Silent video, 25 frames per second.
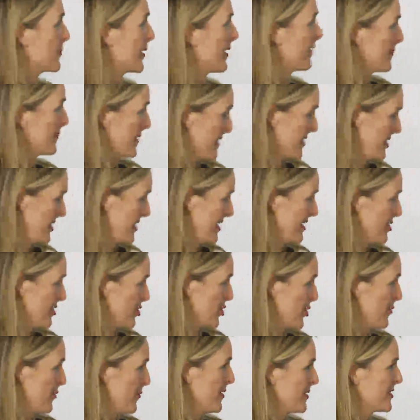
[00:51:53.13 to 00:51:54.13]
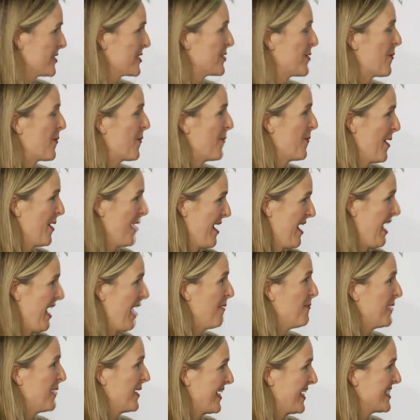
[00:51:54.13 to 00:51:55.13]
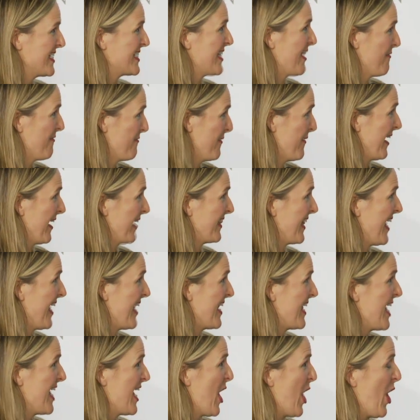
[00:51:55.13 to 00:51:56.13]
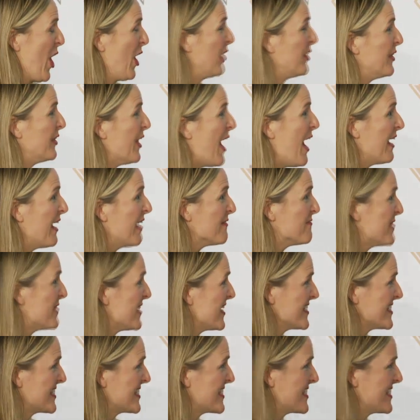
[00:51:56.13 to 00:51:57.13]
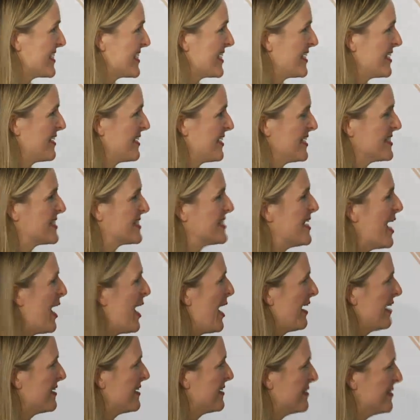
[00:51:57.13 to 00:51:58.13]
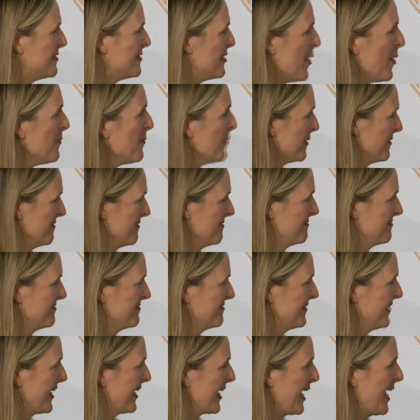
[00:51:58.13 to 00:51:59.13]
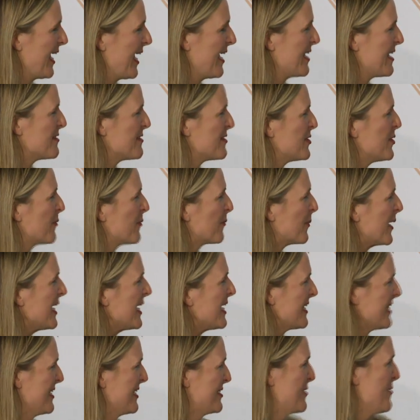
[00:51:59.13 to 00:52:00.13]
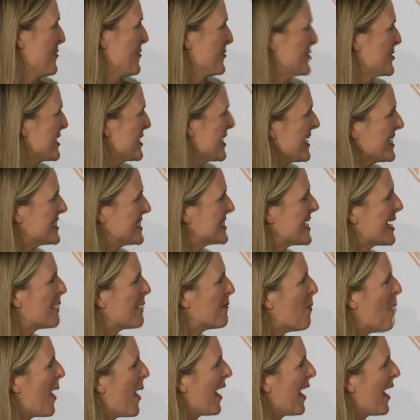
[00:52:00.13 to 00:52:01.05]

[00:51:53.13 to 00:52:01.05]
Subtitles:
to bring up this issue. And so I want to get to that fact that a lot of this is not known. Like, you're reading this whole study saying,